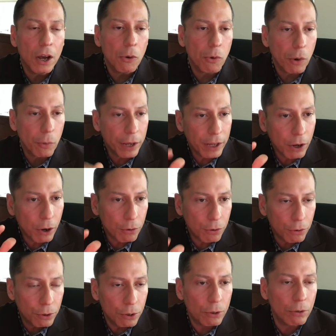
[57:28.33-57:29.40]
where we go
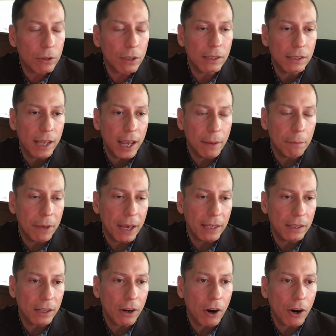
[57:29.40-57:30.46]
through the same
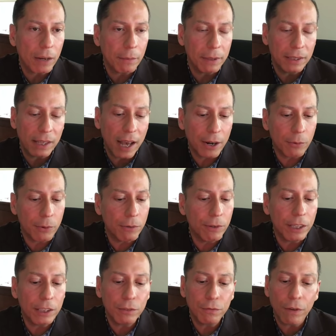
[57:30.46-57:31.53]
basic arguments. How do we
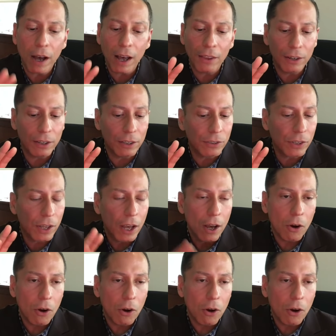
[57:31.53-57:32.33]
reach fathers?